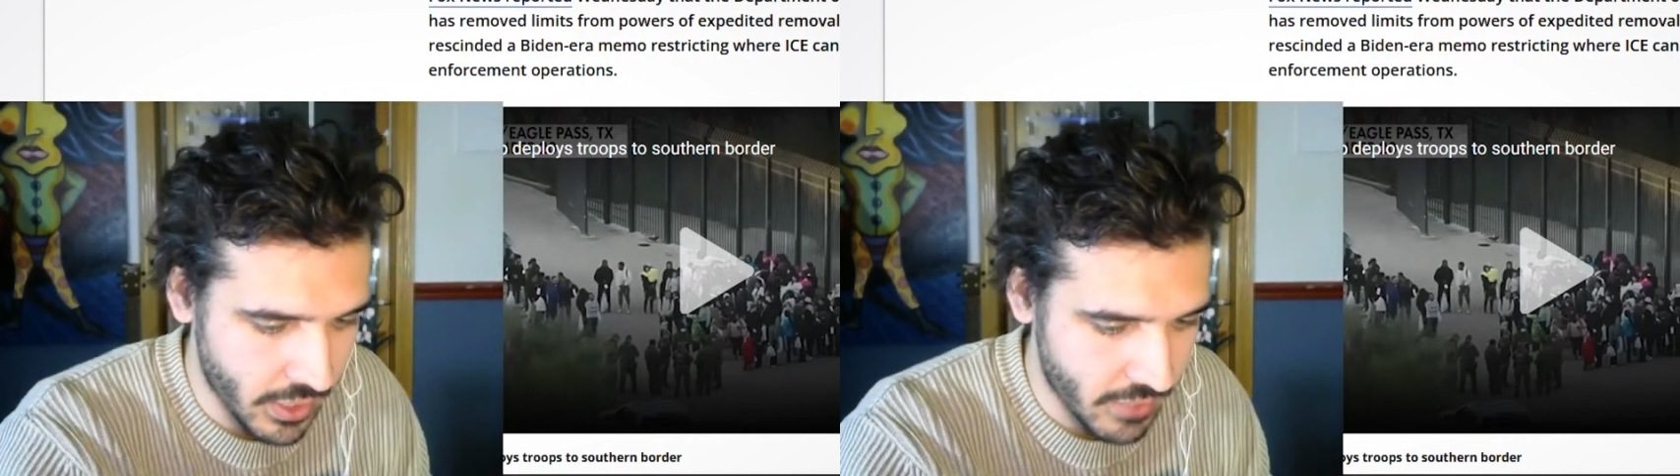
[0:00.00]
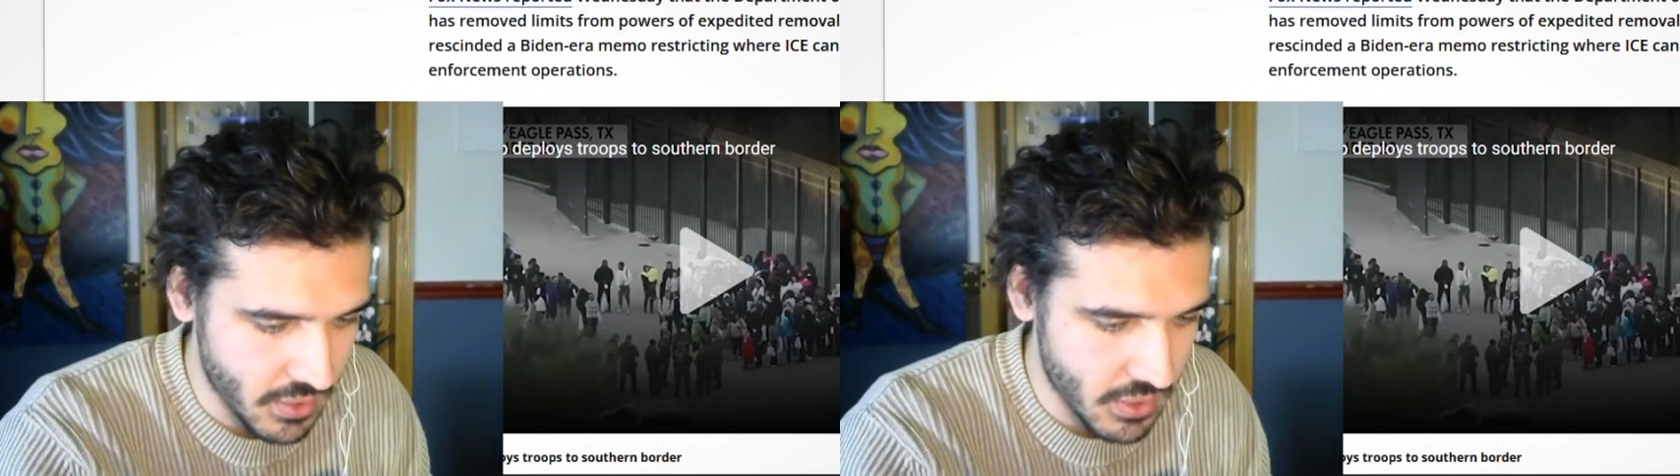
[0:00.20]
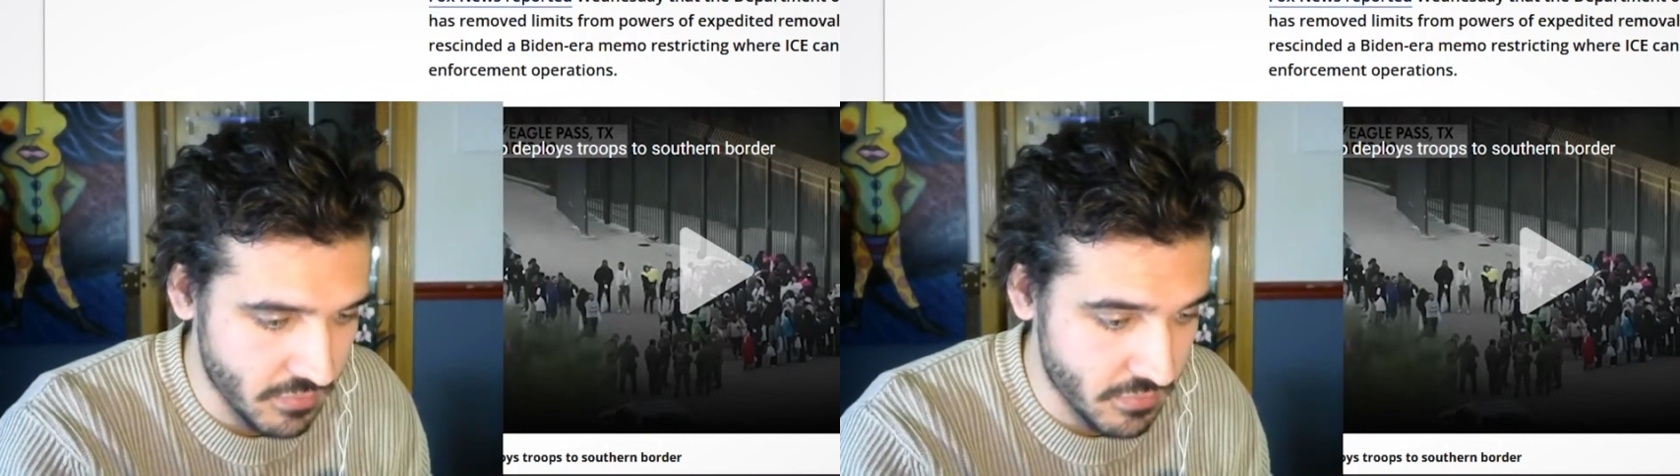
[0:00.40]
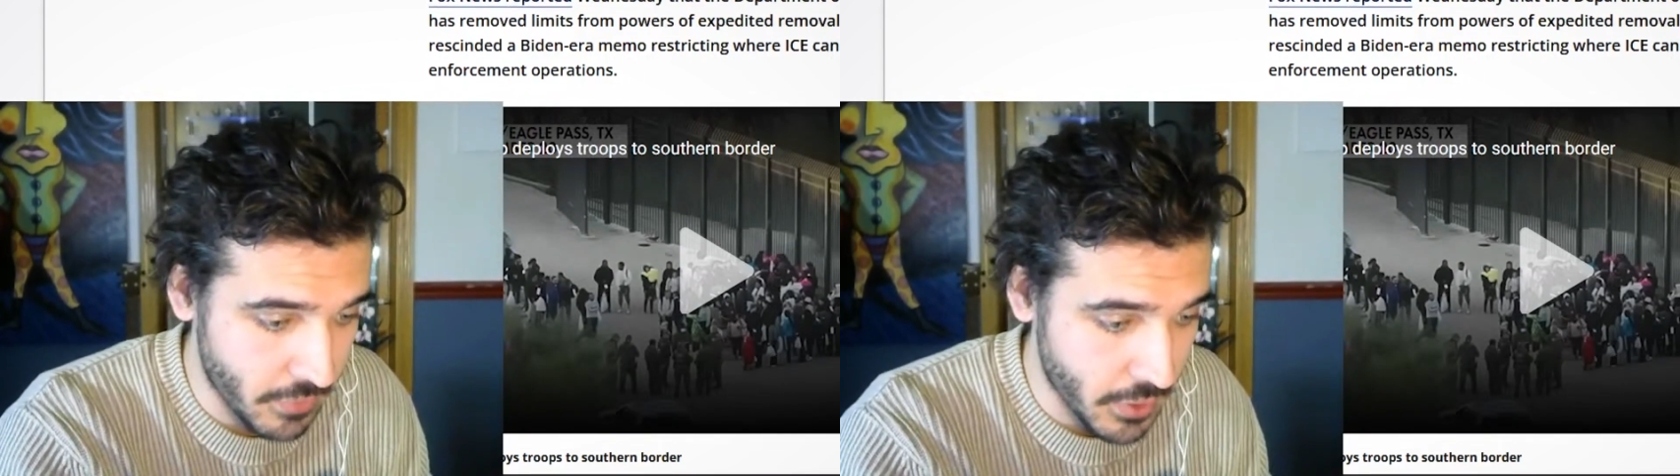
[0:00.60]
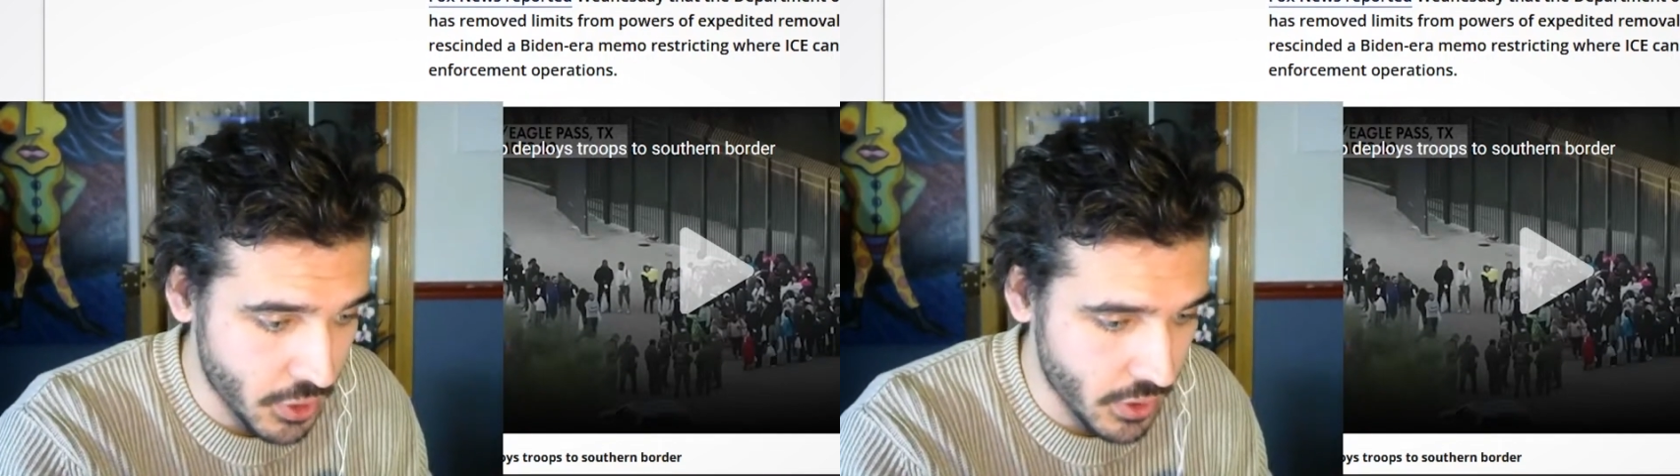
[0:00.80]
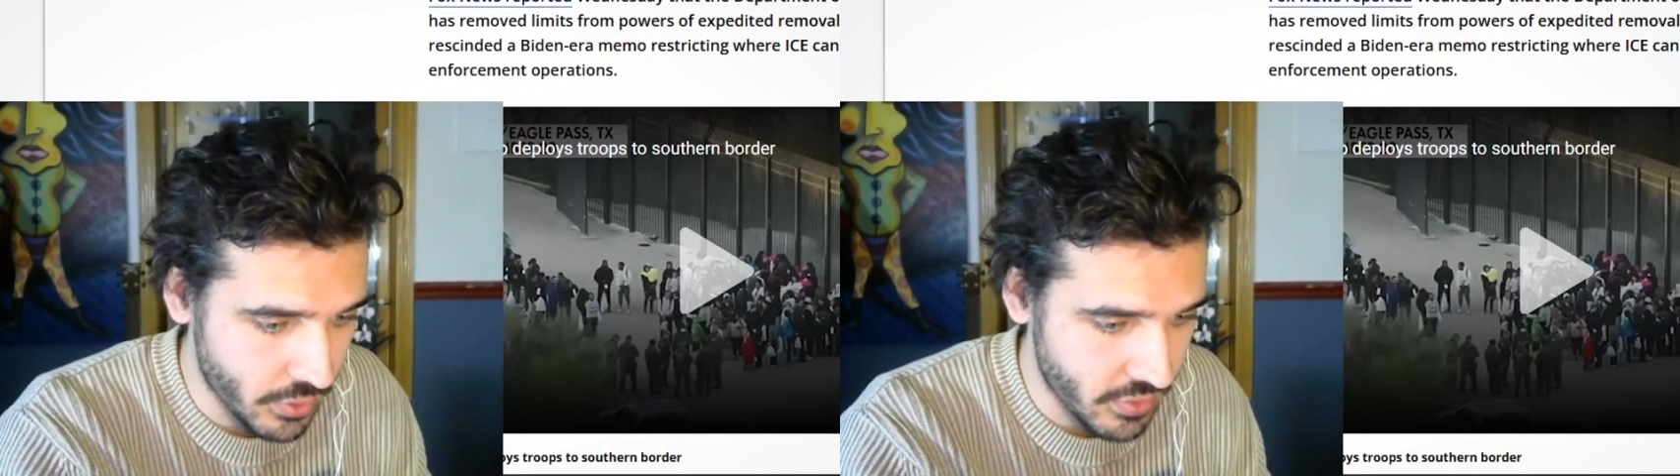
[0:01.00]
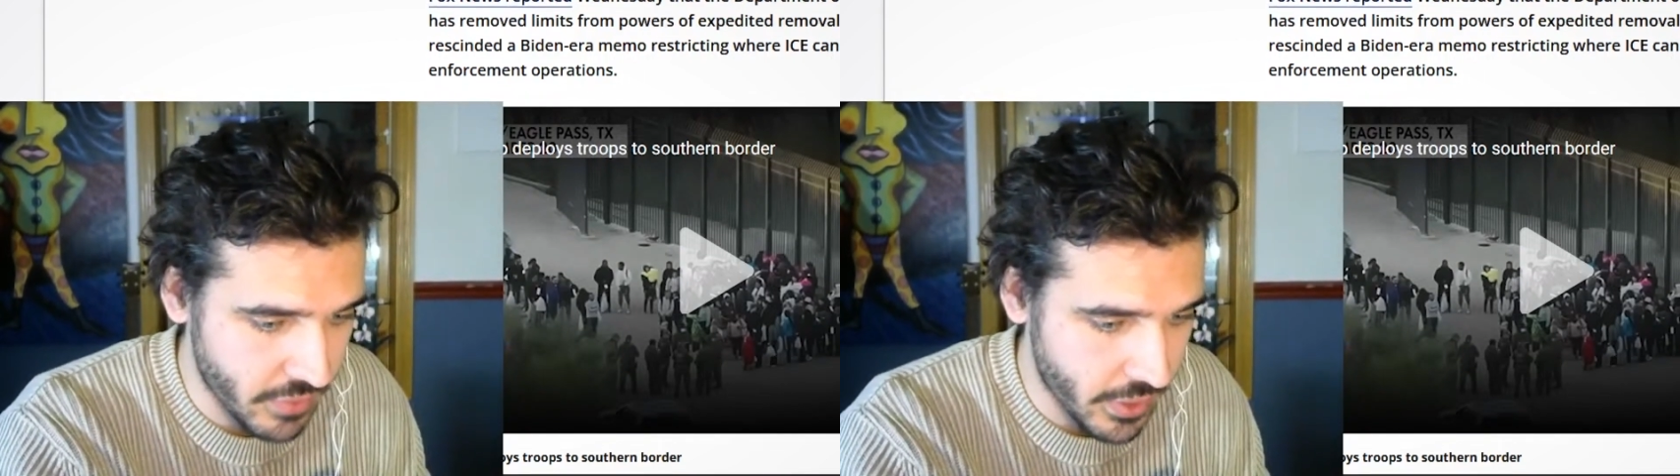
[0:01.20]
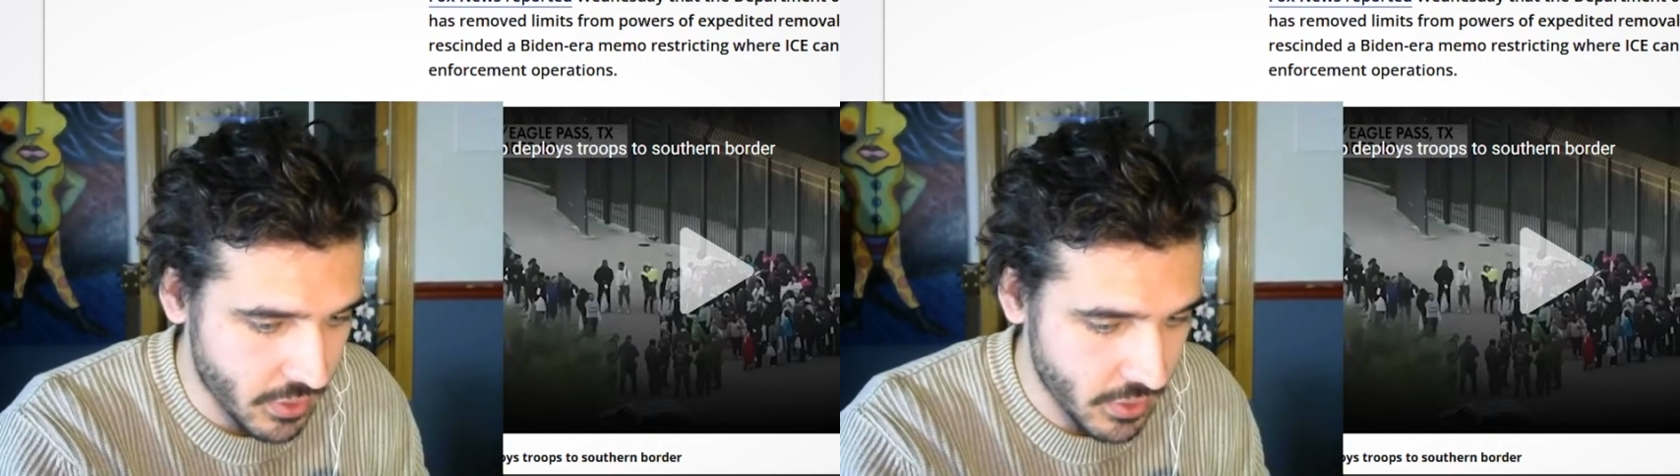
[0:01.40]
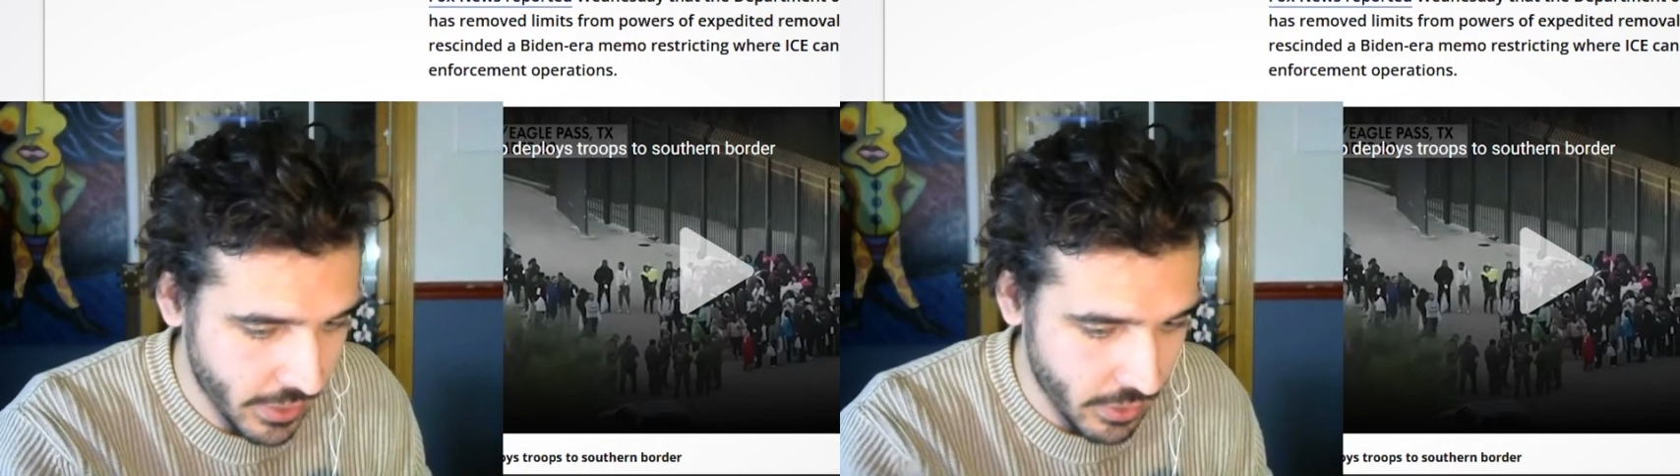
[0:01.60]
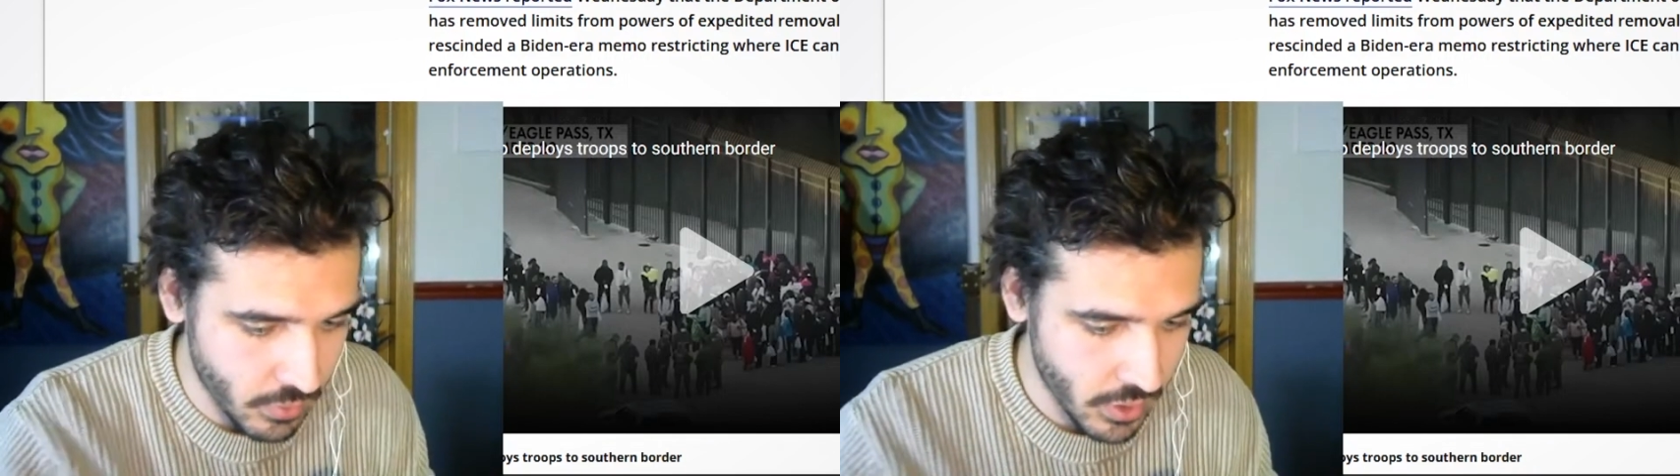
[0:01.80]
have this inflationary effect and
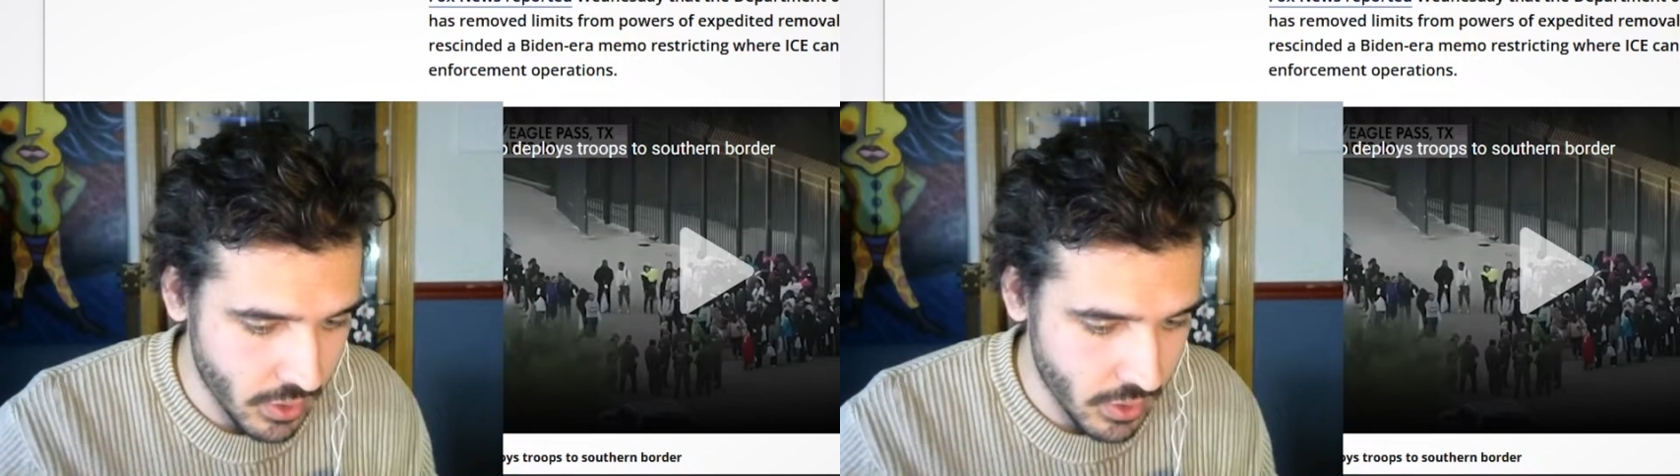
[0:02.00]
now